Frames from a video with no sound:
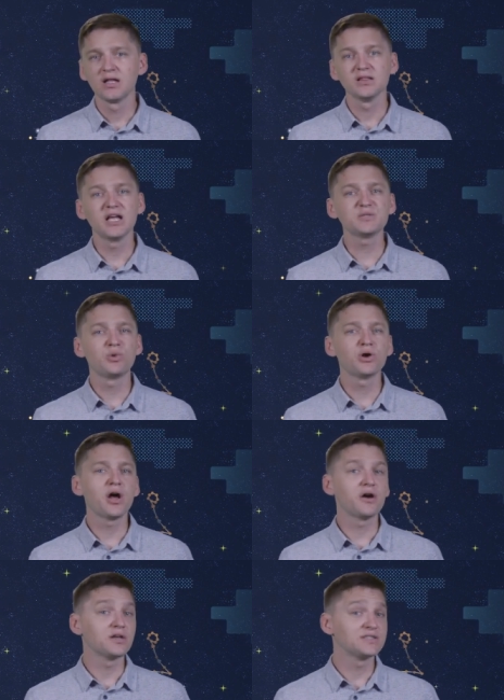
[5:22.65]
let's put
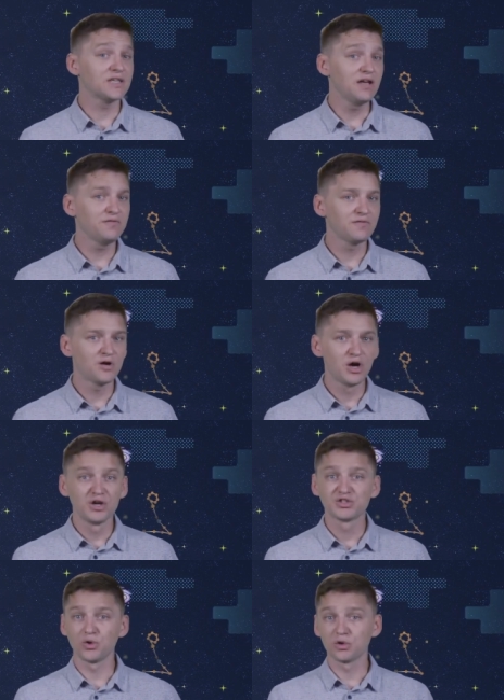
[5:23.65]
on our safe,
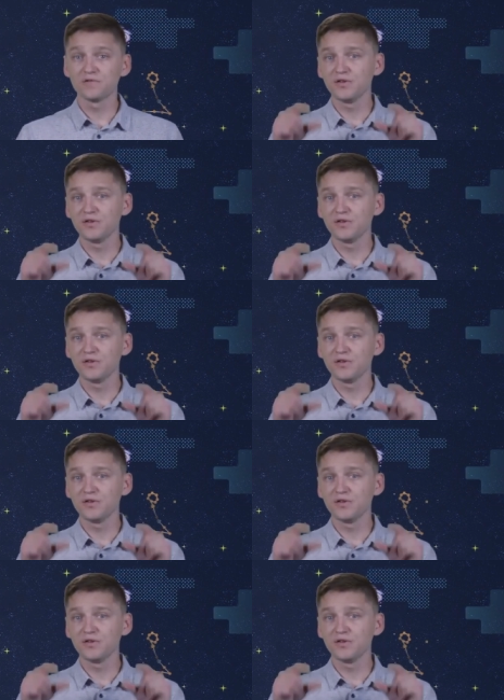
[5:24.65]
solar